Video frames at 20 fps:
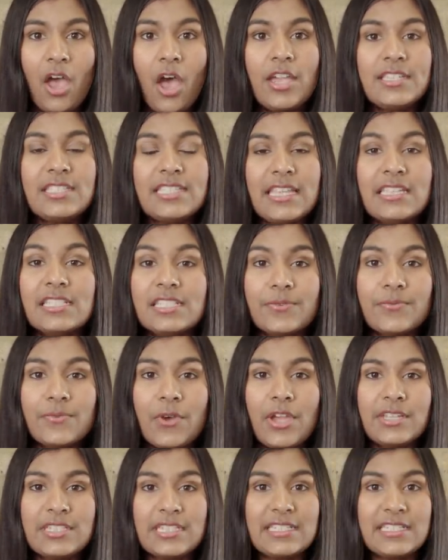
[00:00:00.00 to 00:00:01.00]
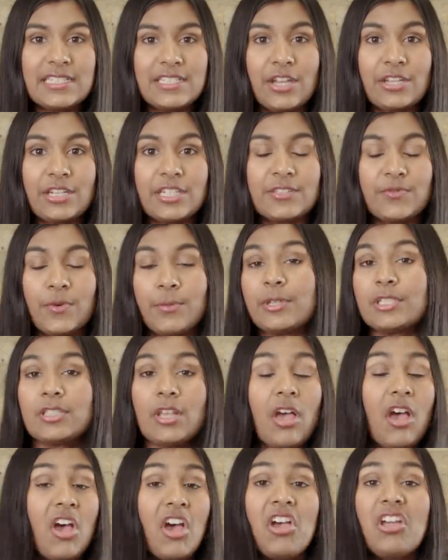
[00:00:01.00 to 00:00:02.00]
Identified in studies from as
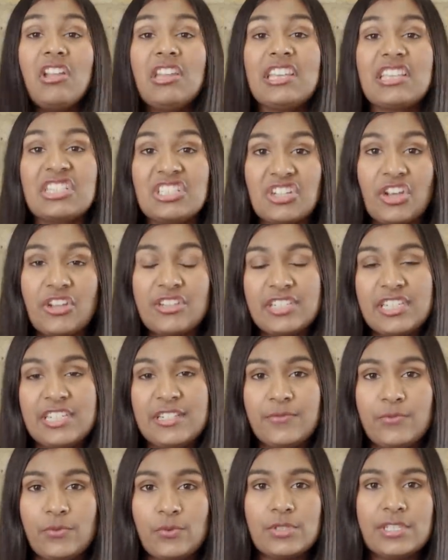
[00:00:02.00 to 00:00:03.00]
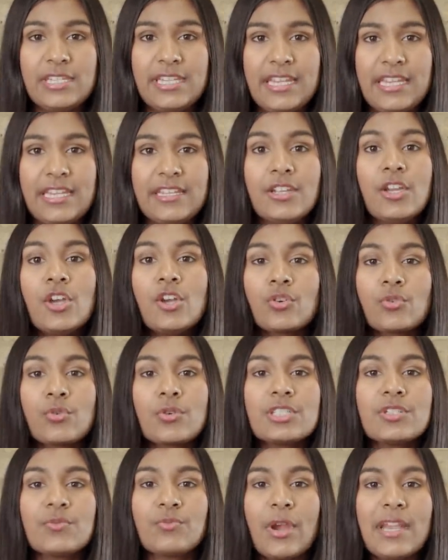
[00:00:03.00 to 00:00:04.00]
early as 1914,
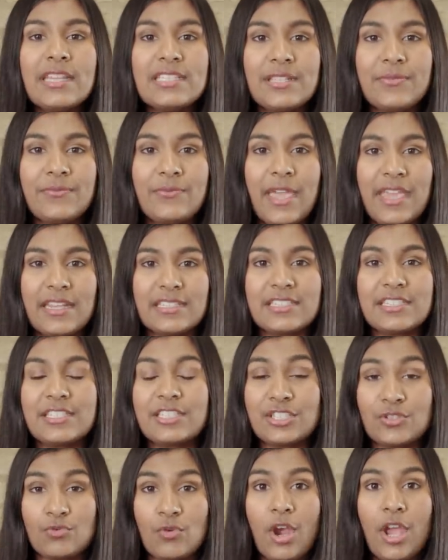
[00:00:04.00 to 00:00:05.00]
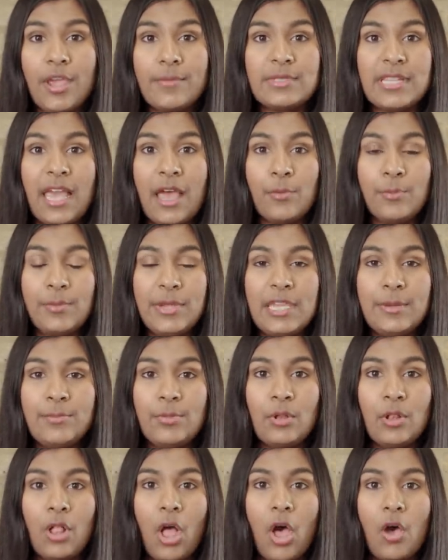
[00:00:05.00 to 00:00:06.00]
cross-race effect describes how
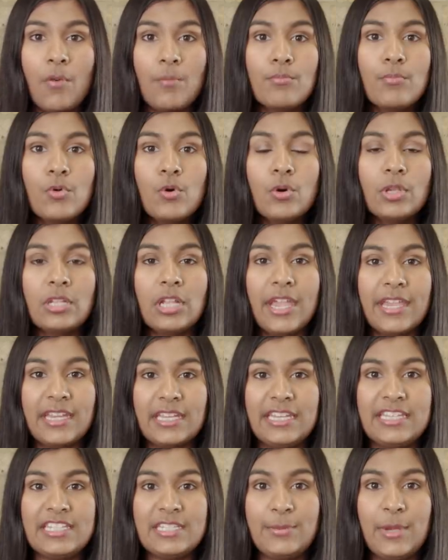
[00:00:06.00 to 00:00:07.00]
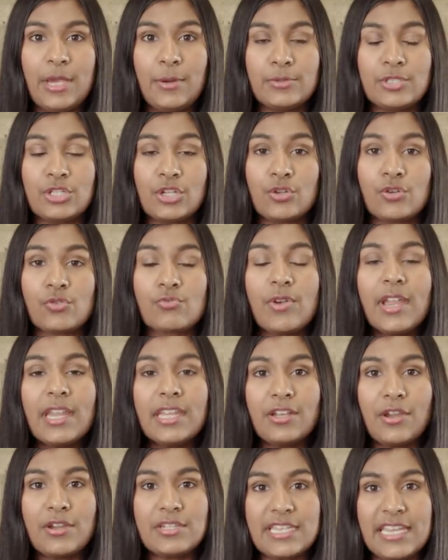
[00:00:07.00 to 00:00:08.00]
people are more likely to be able to
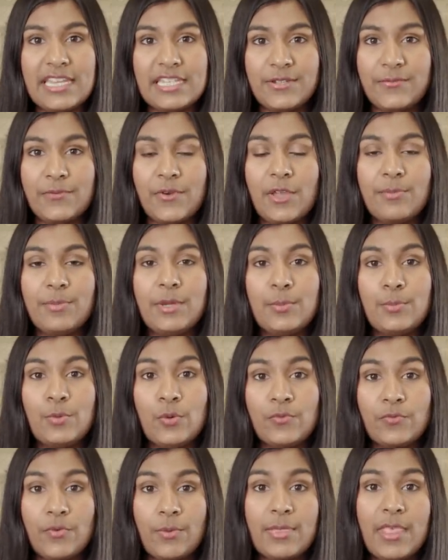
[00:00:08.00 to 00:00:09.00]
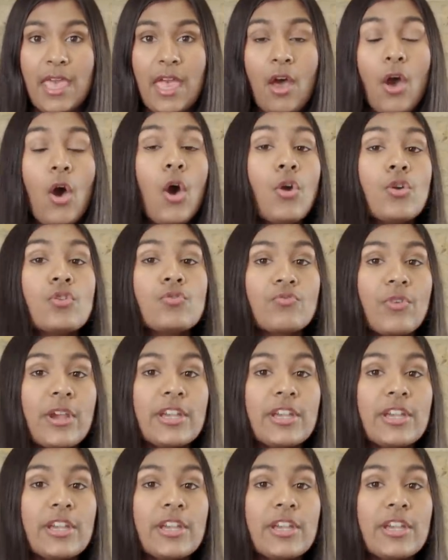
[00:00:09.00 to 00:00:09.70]
correctly identify people from their own